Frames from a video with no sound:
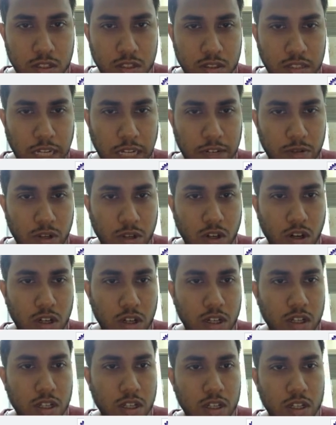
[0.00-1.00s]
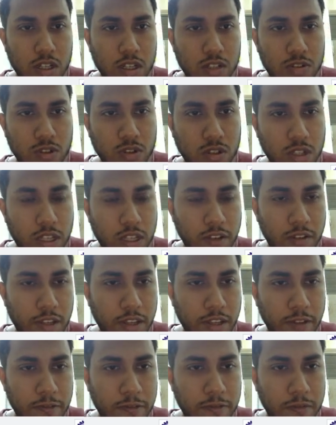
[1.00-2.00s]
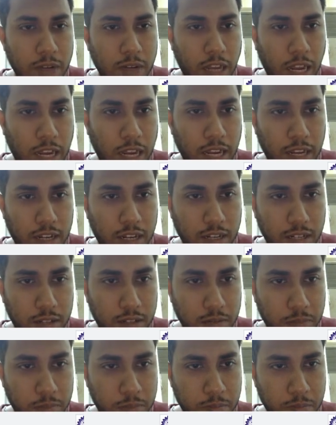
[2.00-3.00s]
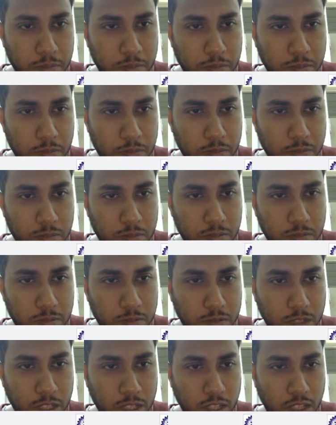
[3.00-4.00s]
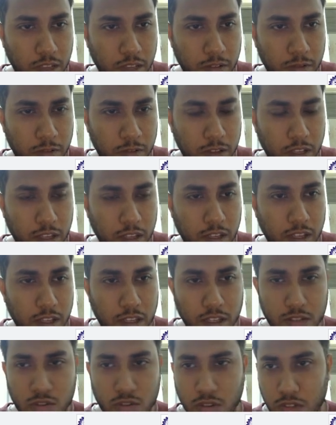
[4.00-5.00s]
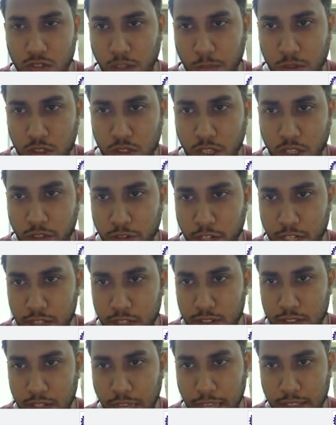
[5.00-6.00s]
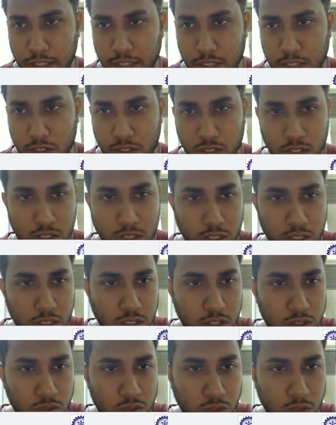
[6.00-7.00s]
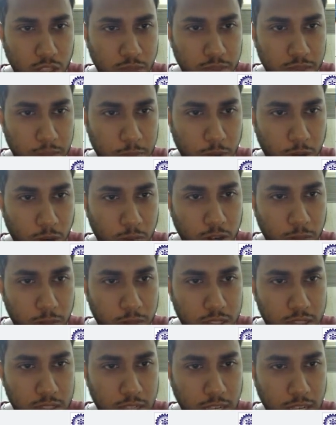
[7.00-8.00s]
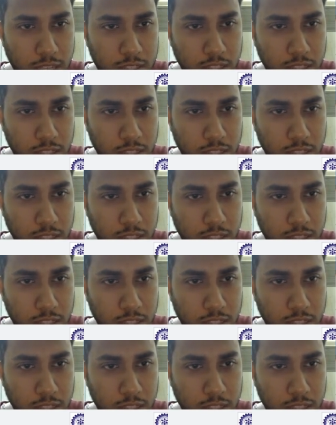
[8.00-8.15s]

That will not. So if mm, if so suppose if it is like this, so if the problem is like,